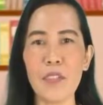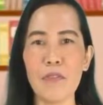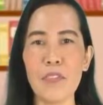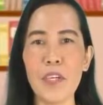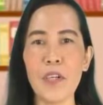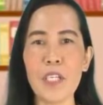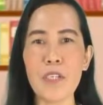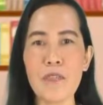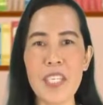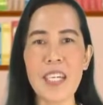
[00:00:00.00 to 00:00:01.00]
to vigorous
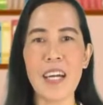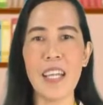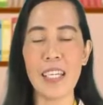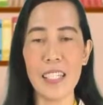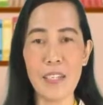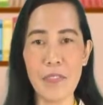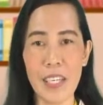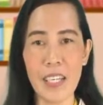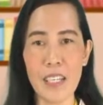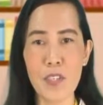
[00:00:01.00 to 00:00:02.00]
physical
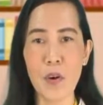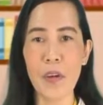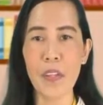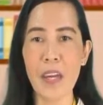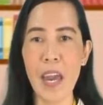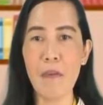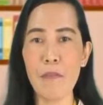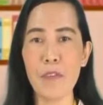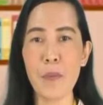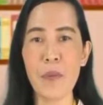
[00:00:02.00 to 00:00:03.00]
activities, or the
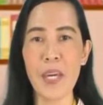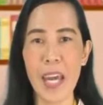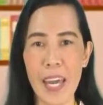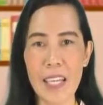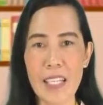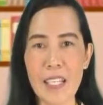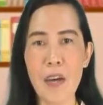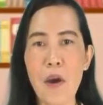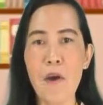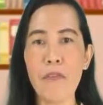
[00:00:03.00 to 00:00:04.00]
MVPAs,
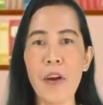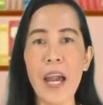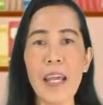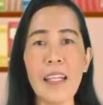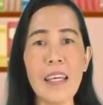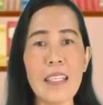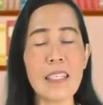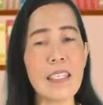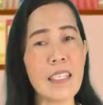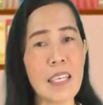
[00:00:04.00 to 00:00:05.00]
for at
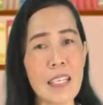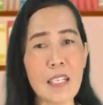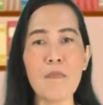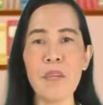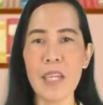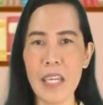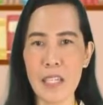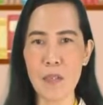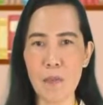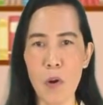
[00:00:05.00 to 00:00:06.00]
least 60
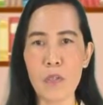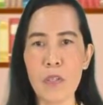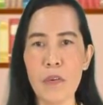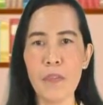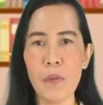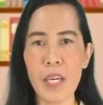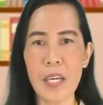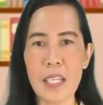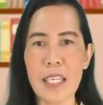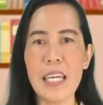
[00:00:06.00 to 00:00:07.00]
minutes most of the
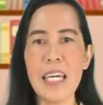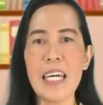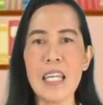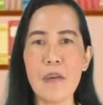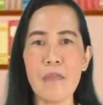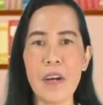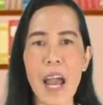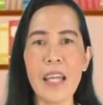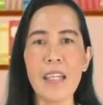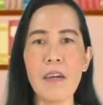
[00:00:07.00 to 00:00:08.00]
weeks in a
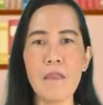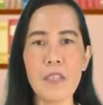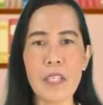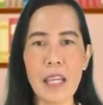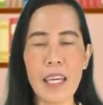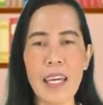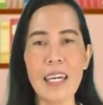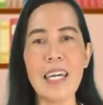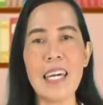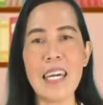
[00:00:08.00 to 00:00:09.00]
variety of settings
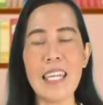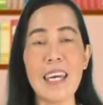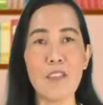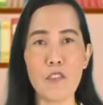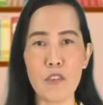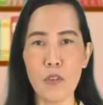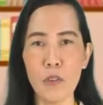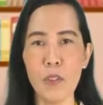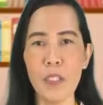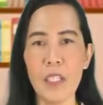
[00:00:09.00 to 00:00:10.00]
in and
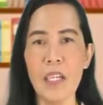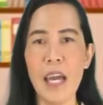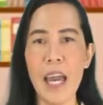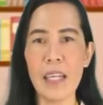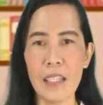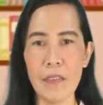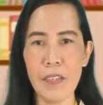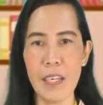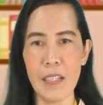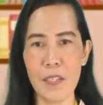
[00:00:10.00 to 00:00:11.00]
school
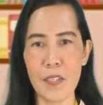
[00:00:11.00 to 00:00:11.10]
activities.